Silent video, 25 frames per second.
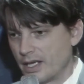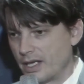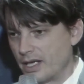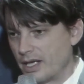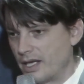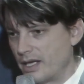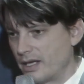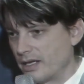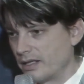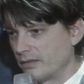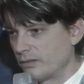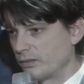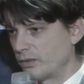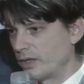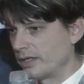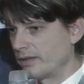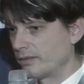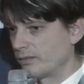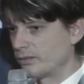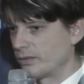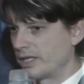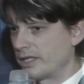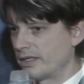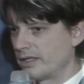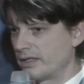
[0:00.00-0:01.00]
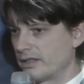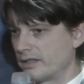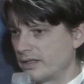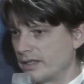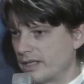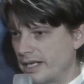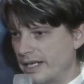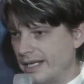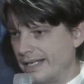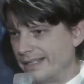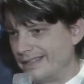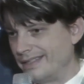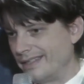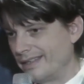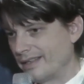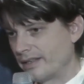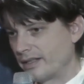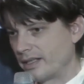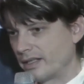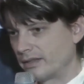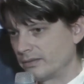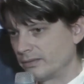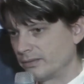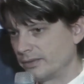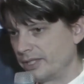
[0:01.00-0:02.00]
And one idea
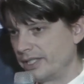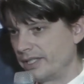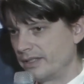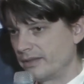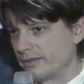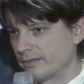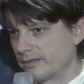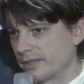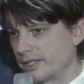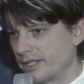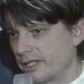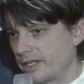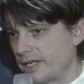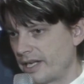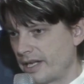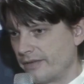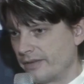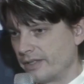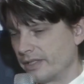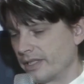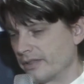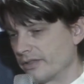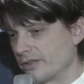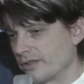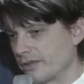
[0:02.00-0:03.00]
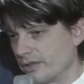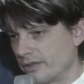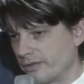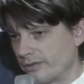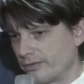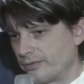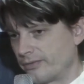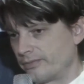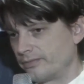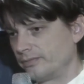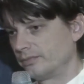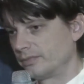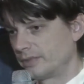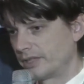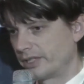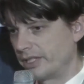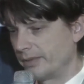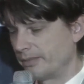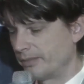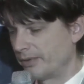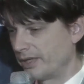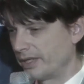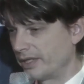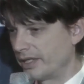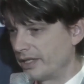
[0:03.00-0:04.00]
that we're having and sort of
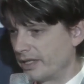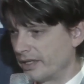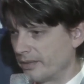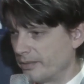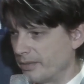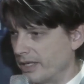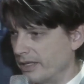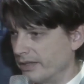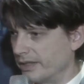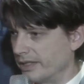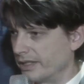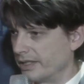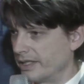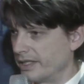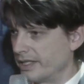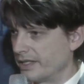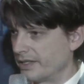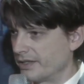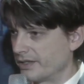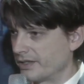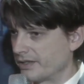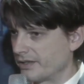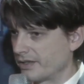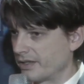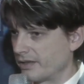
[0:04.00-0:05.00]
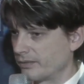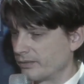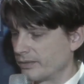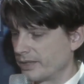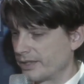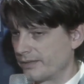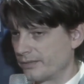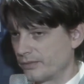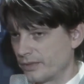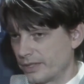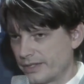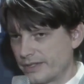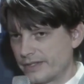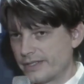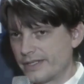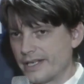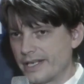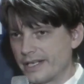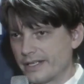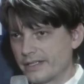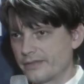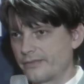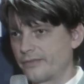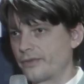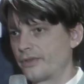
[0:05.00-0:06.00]
keep thinking about it is what's
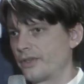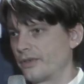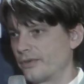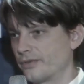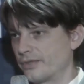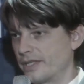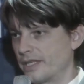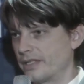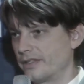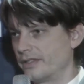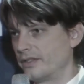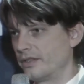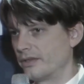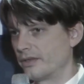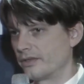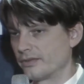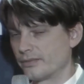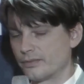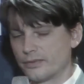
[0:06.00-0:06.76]
next for those ICOs?